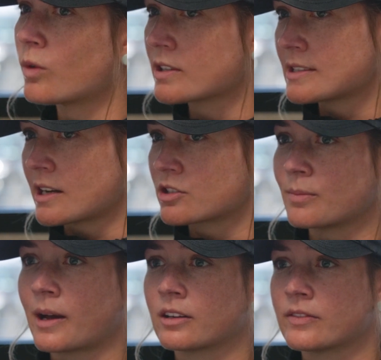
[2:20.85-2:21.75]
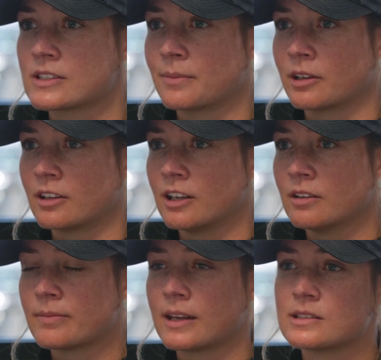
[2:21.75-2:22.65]
one statute mile of visibility
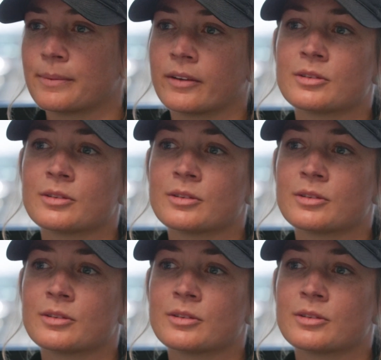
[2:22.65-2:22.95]
and to be